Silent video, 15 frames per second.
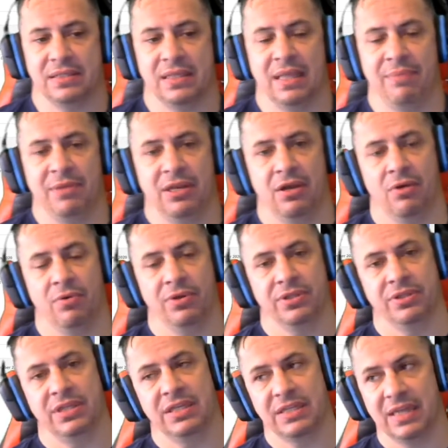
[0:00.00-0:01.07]
Let me know. Are
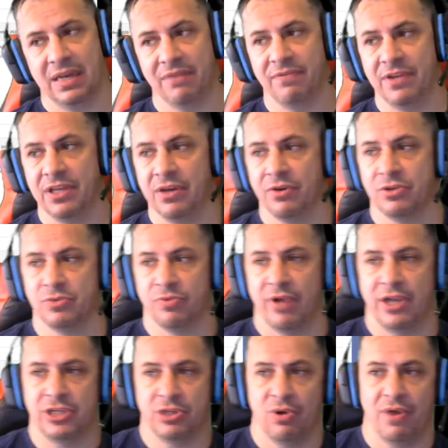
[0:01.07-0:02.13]
these kind of videos where I
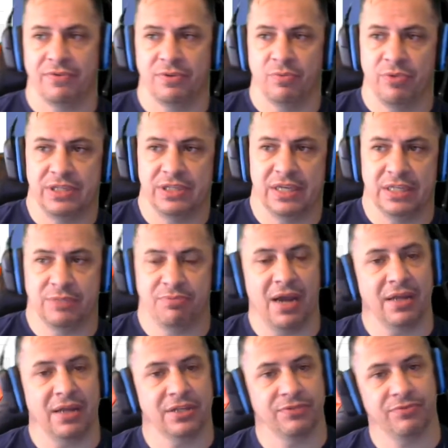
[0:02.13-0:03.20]
show off some Wizkids
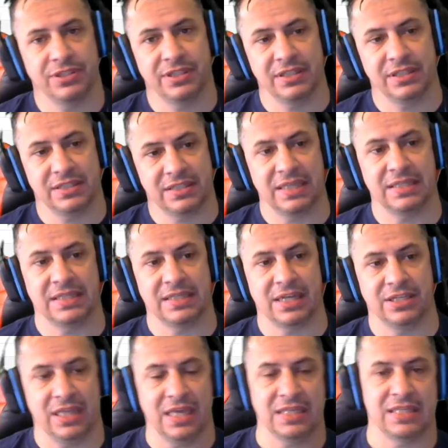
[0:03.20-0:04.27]
products, for instance, things
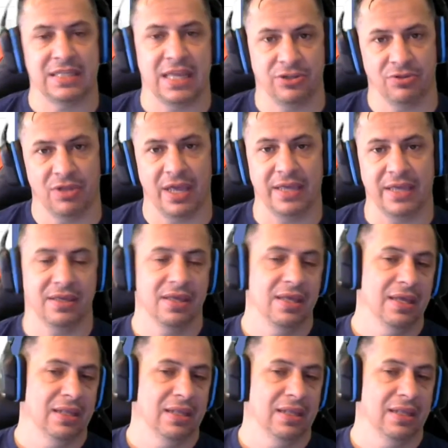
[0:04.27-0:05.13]
that you like?